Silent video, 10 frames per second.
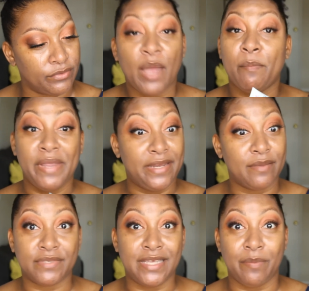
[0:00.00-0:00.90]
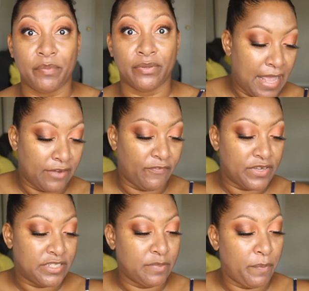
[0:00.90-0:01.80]
medium deep. And for
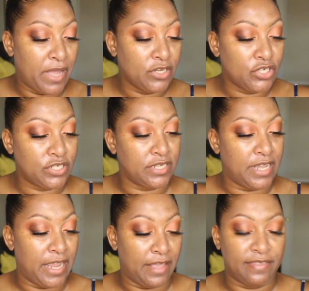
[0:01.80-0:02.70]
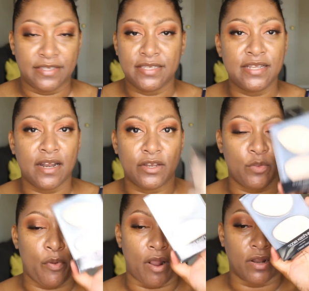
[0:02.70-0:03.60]
sponge today, this is not a
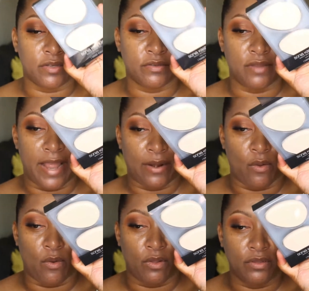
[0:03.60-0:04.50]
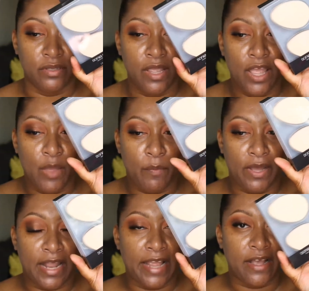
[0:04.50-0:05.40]
new product at all,
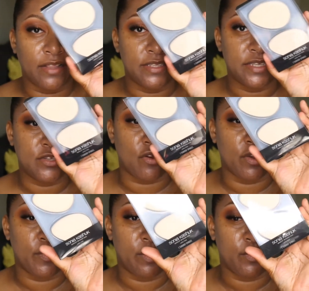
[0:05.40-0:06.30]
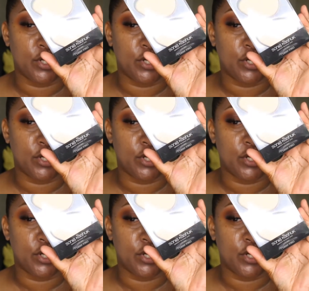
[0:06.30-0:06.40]
but I got this in Target when I was